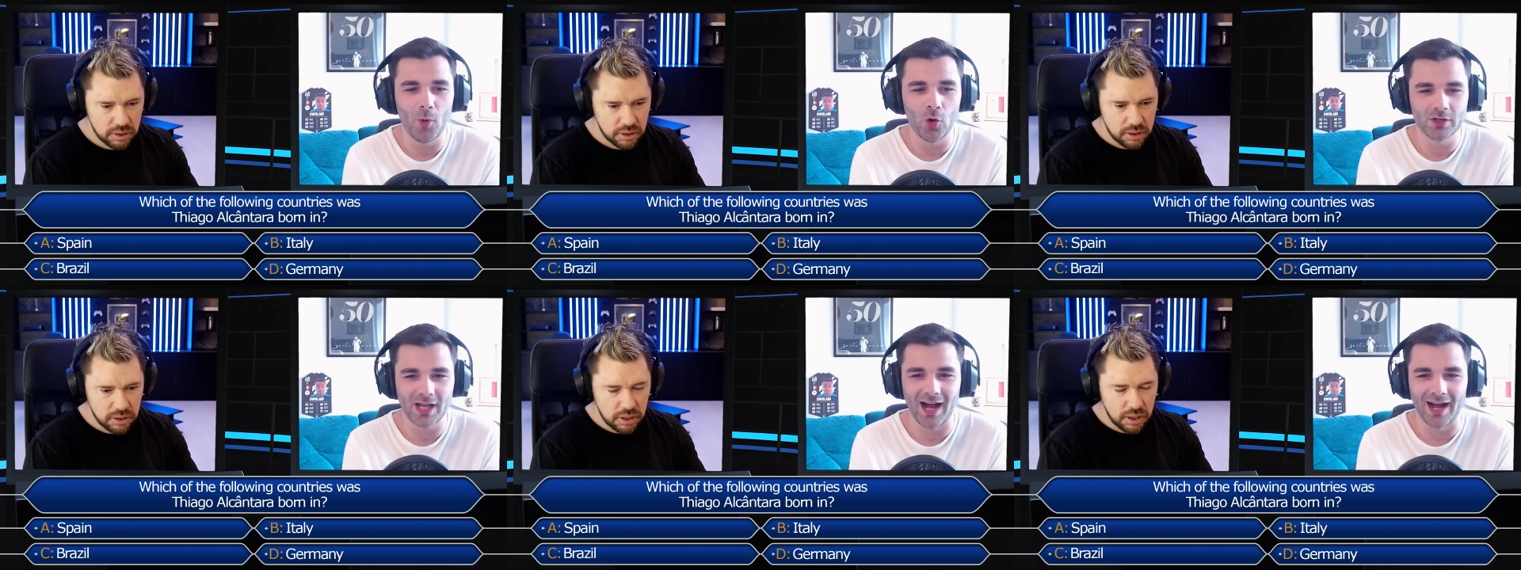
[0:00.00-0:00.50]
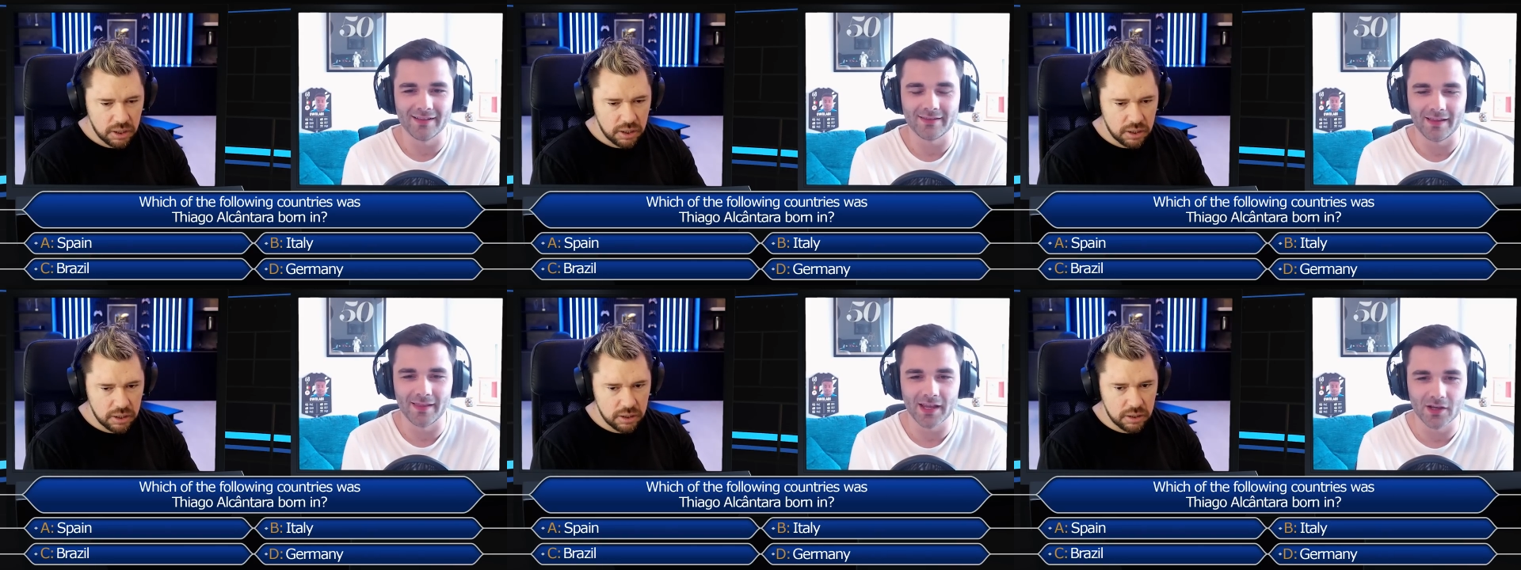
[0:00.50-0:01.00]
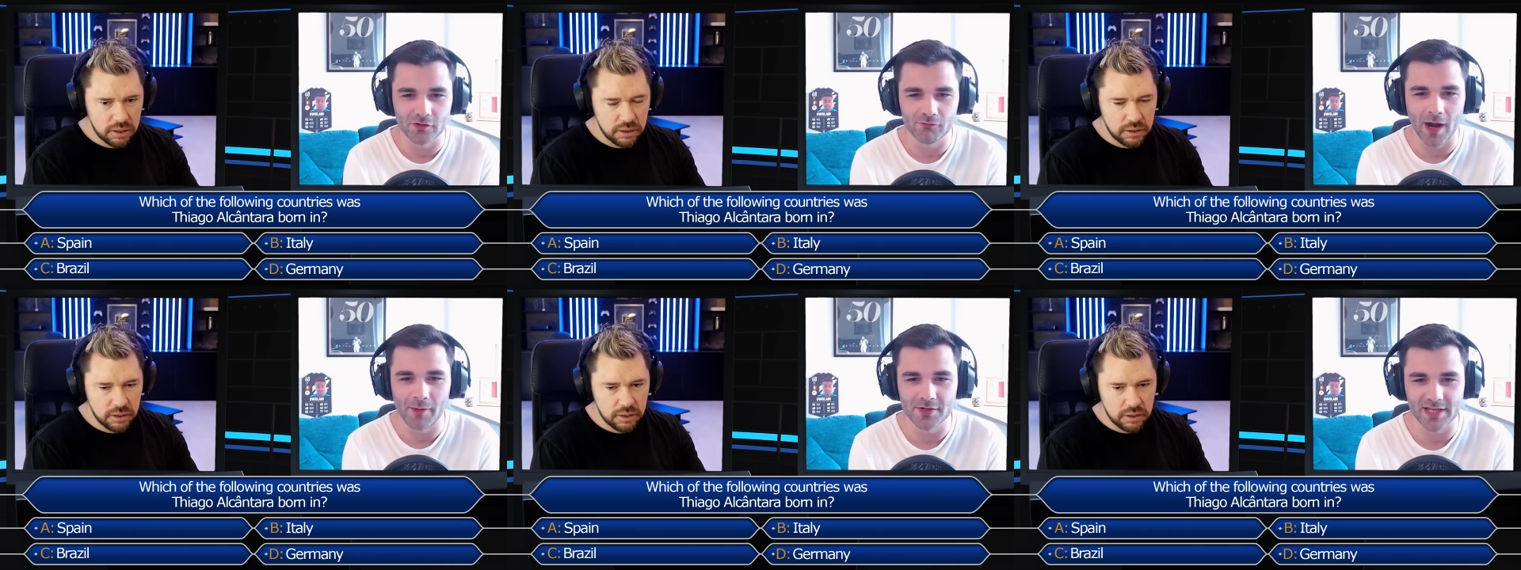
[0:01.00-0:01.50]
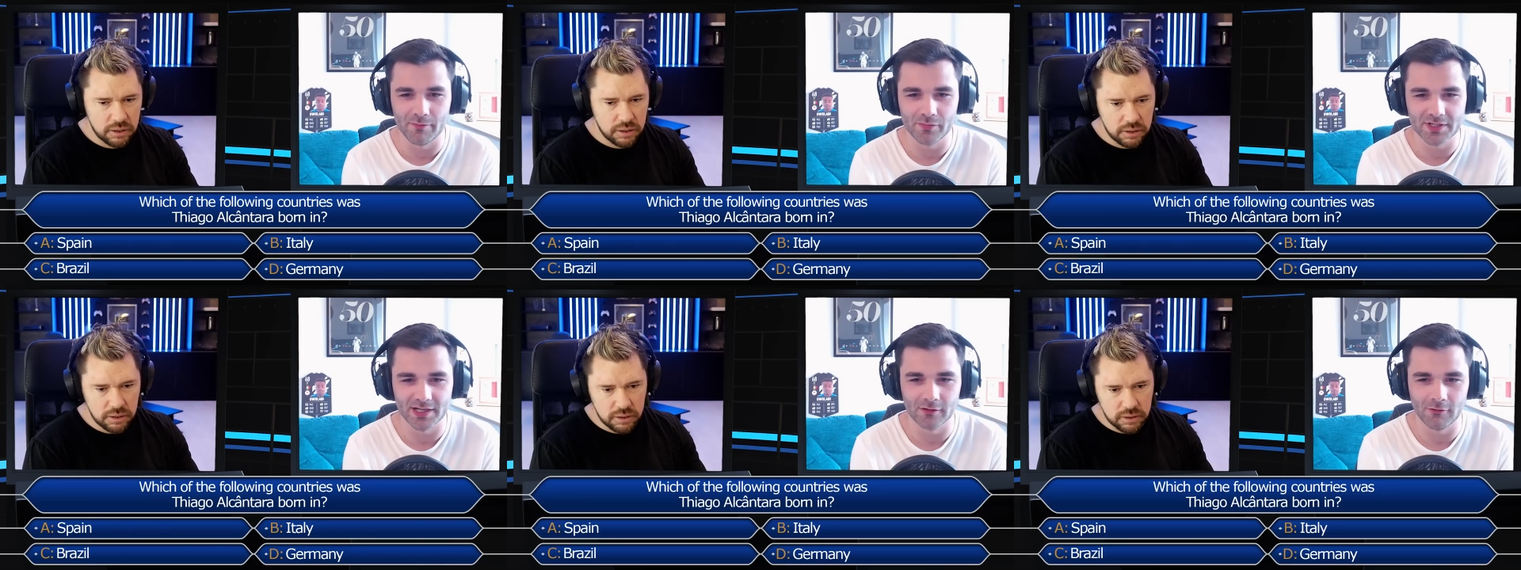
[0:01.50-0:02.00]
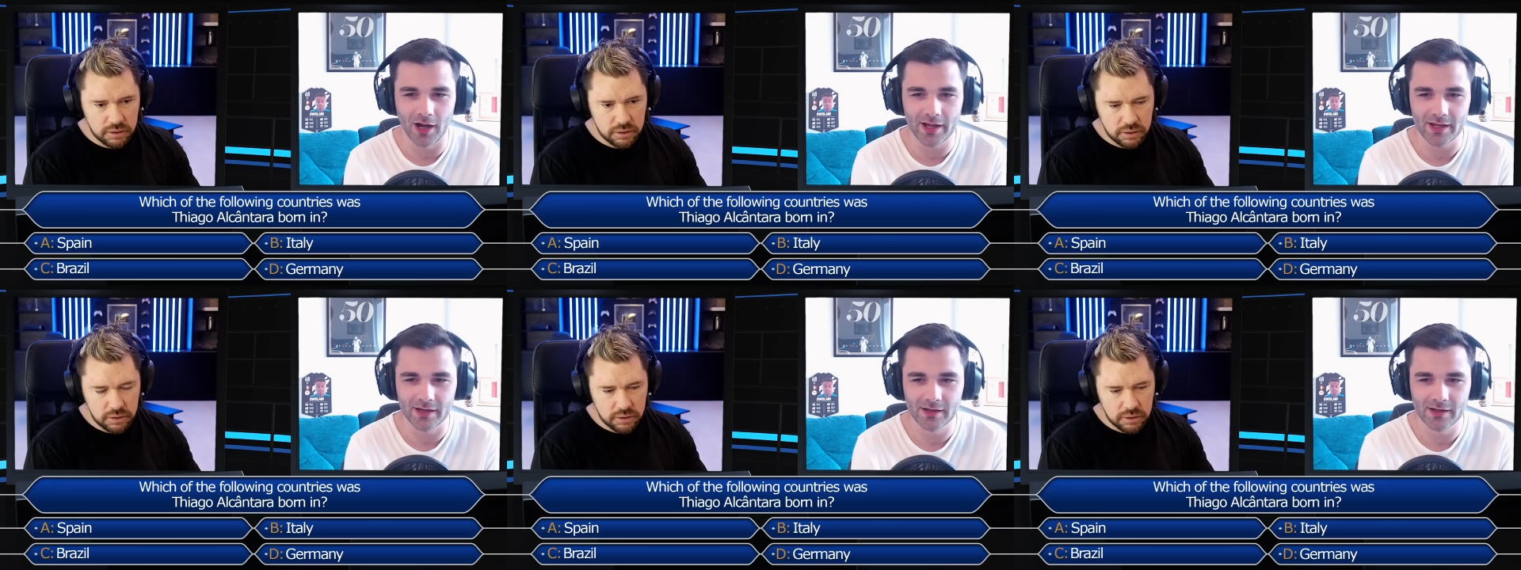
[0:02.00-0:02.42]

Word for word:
Speaker 1: or dad, then they could represent Brazil, right?